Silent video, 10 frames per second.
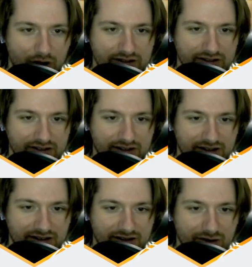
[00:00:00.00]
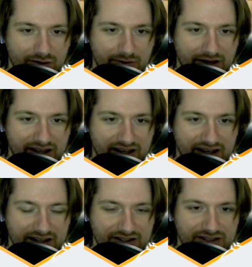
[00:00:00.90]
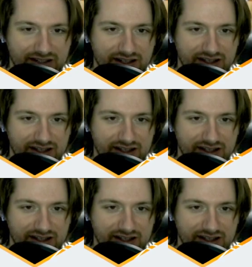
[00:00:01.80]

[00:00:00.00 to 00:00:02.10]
year. Oh my gosh.